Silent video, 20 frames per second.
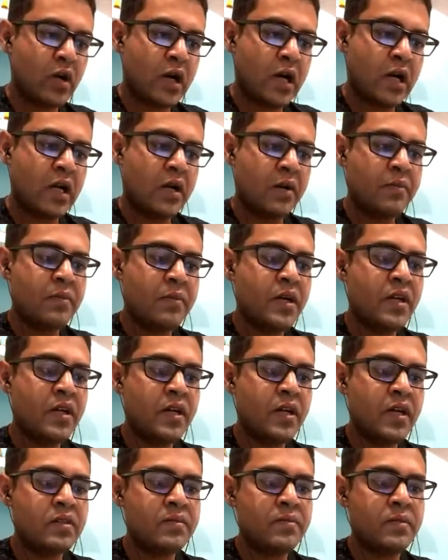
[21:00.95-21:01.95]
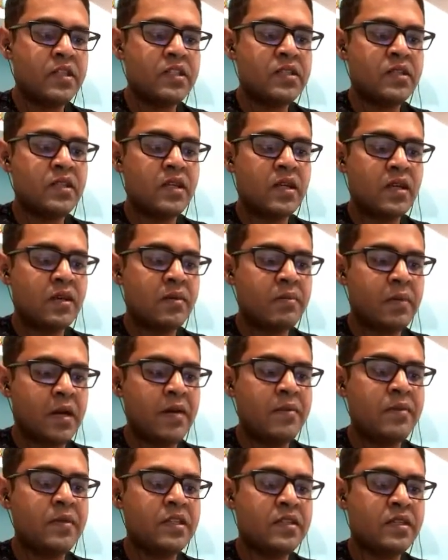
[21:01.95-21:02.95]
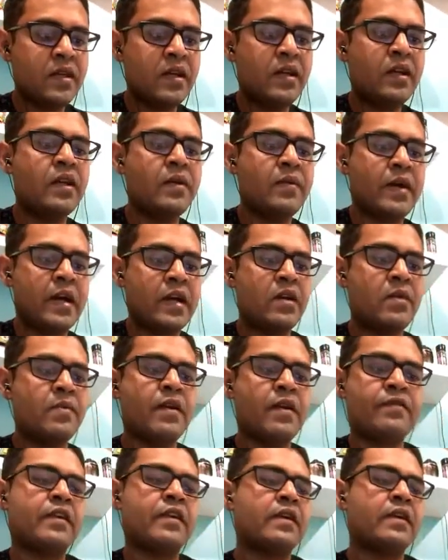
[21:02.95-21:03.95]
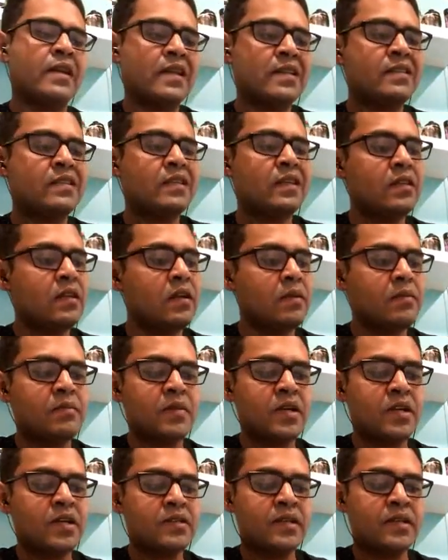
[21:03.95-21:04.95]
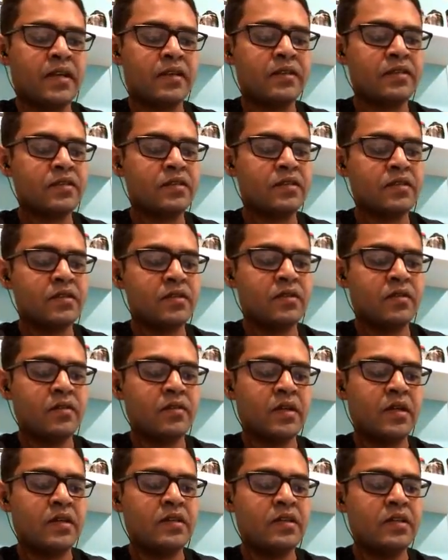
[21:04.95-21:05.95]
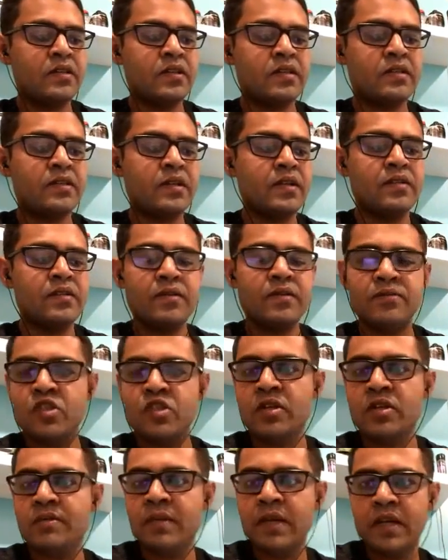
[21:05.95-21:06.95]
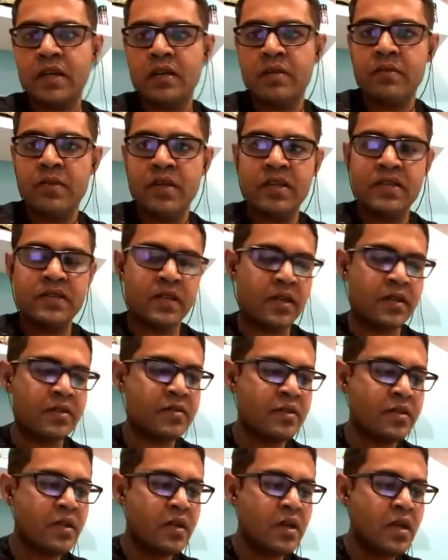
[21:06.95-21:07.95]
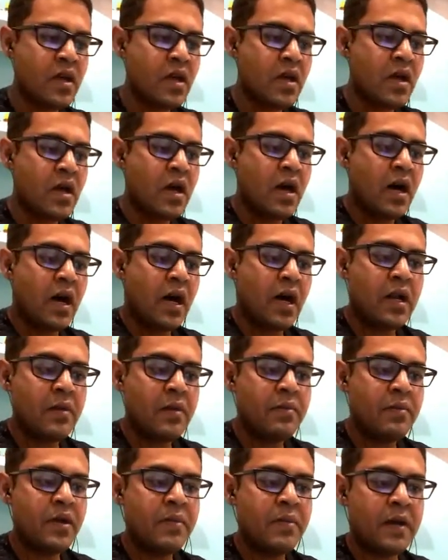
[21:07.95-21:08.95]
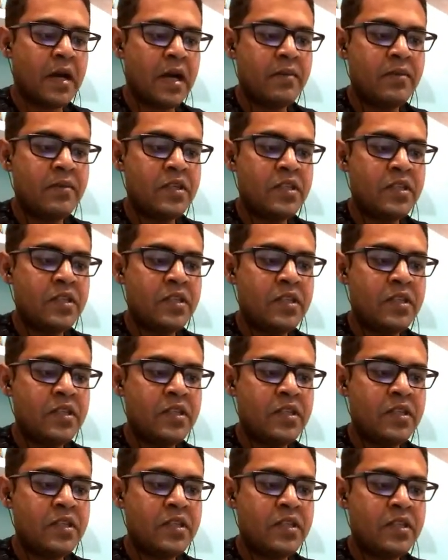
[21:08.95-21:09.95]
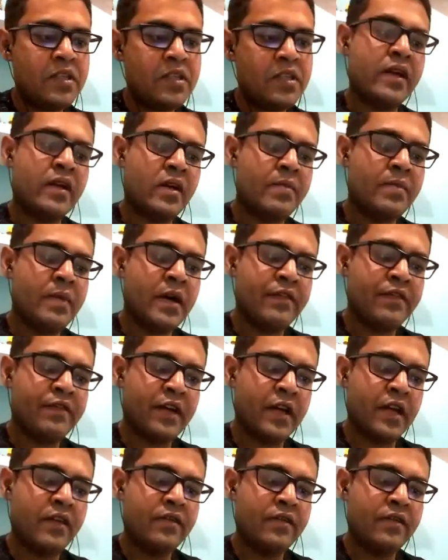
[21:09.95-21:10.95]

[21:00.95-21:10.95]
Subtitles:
number is by mistake divided by 5. Let's say the number is x. Okay. This is the assumption. My number is x. A number by mistake is divided by 5.